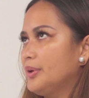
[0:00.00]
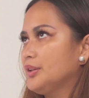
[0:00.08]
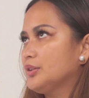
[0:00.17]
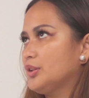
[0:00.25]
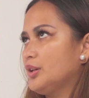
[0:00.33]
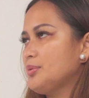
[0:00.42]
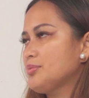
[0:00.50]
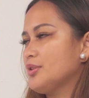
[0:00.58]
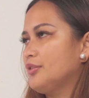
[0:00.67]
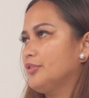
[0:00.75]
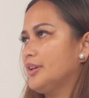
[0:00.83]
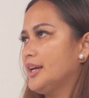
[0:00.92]
in terms
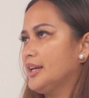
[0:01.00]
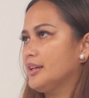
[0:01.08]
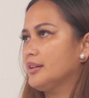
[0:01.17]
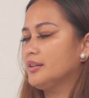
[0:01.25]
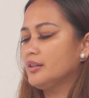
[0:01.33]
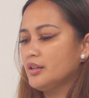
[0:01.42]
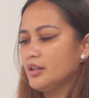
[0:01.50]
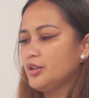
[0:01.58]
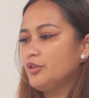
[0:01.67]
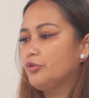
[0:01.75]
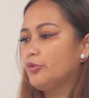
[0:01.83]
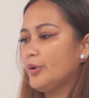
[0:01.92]
of like,
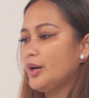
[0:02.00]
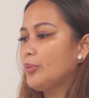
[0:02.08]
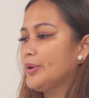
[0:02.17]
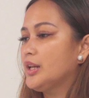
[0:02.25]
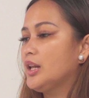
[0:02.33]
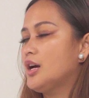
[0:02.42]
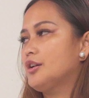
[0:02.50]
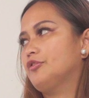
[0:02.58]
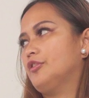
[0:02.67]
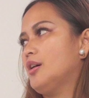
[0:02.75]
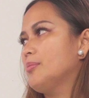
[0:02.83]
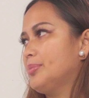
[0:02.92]
you've worked with a lot of
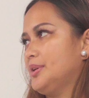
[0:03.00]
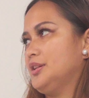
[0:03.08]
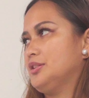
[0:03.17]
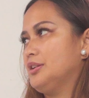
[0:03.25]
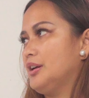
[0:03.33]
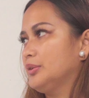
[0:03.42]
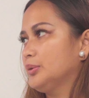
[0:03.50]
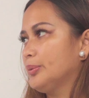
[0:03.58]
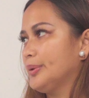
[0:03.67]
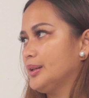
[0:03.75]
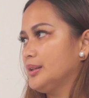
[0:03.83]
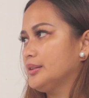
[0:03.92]
companies around the
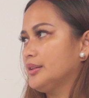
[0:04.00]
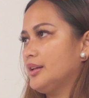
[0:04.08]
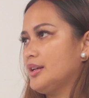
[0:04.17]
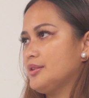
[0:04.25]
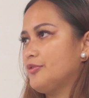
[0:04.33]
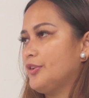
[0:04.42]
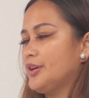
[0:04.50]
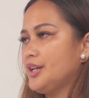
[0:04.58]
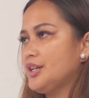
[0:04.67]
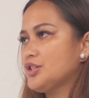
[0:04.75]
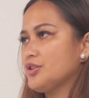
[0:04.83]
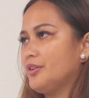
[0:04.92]
world, and for
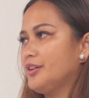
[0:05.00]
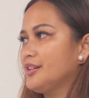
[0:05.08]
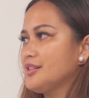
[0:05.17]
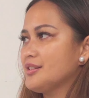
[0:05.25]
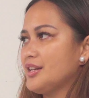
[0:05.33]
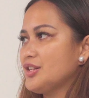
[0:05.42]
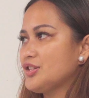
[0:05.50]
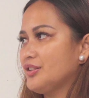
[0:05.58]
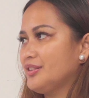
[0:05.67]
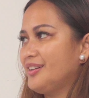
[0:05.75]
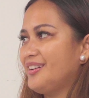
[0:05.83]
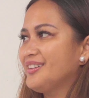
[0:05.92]
each organization,
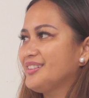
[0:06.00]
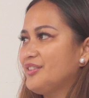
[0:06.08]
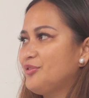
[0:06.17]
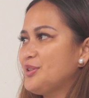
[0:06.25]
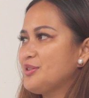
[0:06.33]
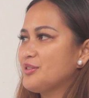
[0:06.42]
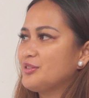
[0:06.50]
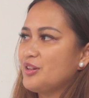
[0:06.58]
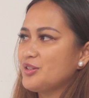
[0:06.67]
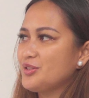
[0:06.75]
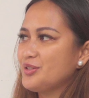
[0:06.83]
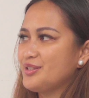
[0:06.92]
there are different
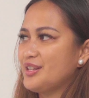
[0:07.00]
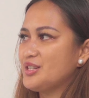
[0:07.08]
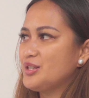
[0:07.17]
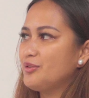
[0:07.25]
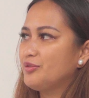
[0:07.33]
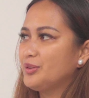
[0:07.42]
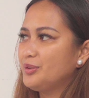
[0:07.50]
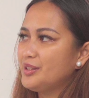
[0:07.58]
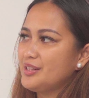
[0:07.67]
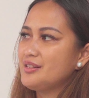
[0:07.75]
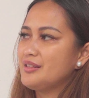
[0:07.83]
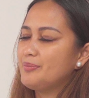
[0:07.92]
structures that you've
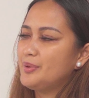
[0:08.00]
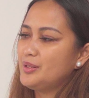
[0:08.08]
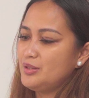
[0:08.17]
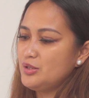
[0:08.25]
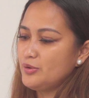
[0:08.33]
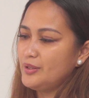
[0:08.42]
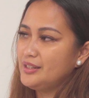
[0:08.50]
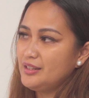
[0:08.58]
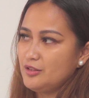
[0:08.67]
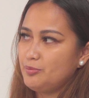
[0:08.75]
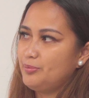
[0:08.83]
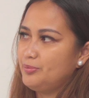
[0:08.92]
noticed, but usually
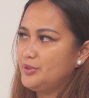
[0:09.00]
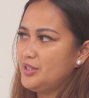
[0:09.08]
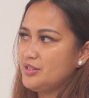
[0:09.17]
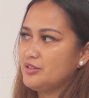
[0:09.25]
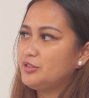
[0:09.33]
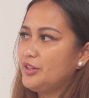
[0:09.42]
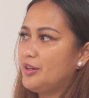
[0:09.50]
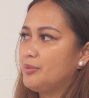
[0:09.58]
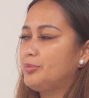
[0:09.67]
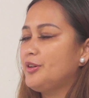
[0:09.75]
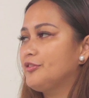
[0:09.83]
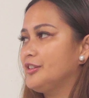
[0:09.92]
this these three are
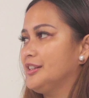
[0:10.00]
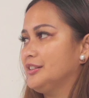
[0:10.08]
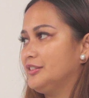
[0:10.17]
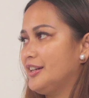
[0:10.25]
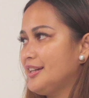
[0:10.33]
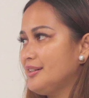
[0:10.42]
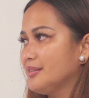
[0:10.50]
prevalent, right?